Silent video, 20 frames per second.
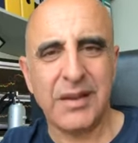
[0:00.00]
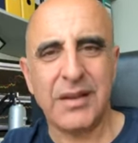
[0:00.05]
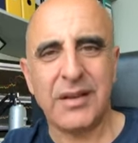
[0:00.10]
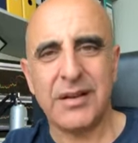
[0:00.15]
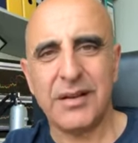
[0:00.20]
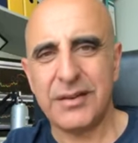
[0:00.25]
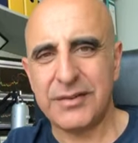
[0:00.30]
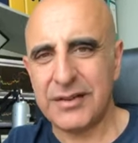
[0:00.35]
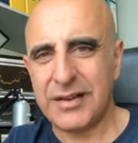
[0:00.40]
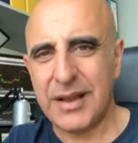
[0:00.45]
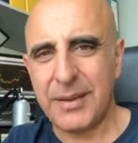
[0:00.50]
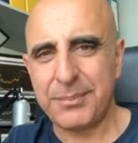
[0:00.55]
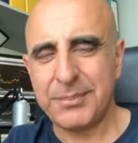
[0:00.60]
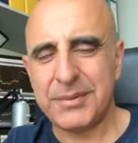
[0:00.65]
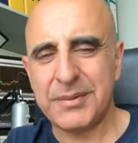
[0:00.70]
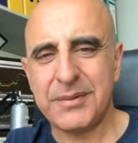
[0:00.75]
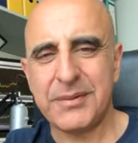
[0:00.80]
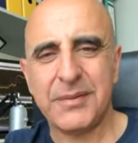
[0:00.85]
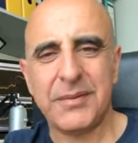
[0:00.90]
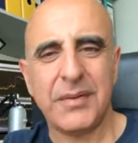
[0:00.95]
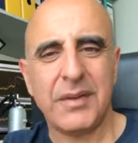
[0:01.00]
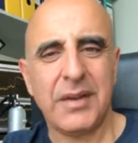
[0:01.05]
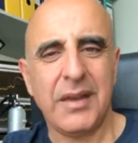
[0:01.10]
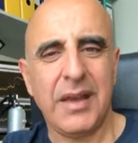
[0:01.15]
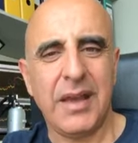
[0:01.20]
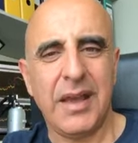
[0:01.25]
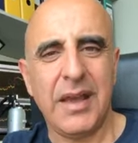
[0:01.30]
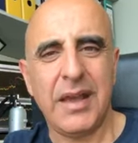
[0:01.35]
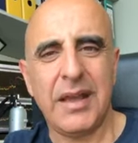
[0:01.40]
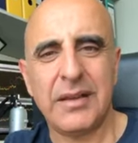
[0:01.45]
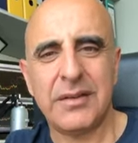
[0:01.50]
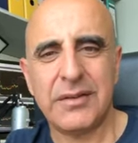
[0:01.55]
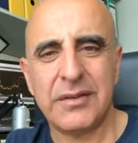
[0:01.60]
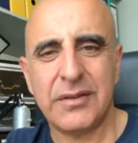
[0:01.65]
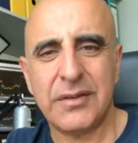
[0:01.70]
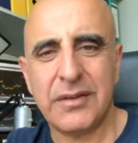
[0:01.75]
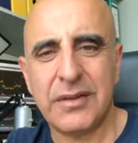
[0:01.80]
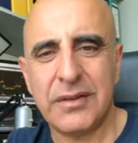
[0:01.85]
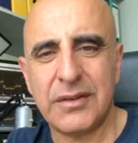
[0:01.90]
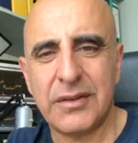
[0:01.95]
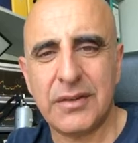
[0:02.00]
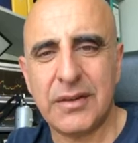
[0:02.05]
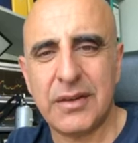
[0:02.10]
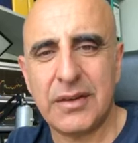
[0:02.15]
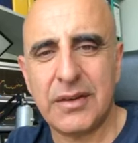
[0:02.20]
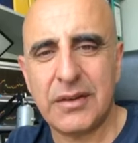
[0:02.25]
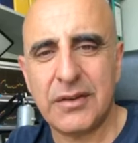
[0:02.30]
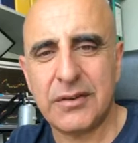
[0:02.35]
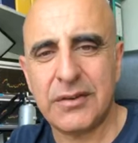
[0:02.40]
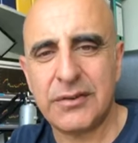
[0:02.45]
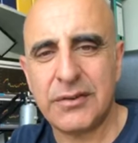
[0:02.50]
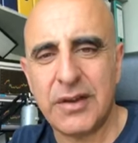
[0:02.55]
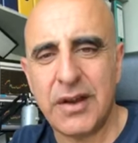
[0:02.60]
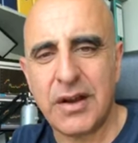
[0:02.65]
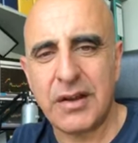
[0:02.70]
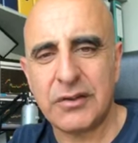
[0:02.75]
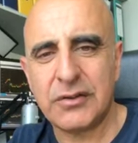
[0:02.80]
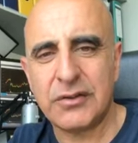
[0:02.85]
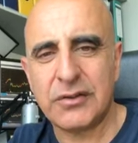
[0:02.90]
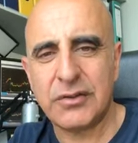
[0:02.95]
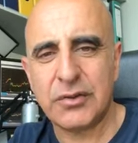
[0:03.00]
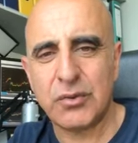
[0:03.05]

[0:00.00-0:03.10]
Listen up and start